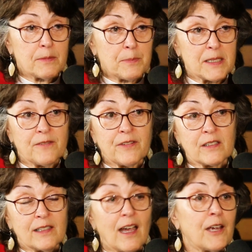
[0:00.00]

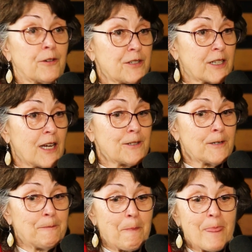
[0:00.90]
specifically higher
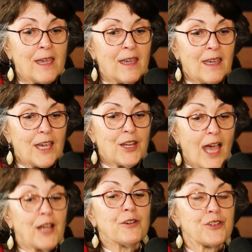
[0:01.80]
education's
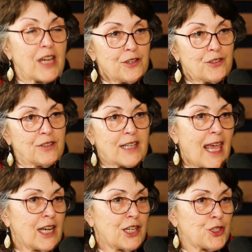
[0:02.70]
at
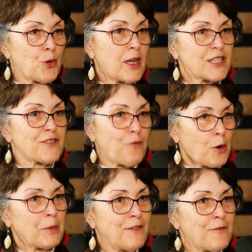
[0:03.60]
a
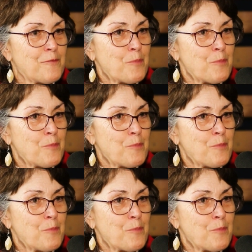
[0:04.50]
transformative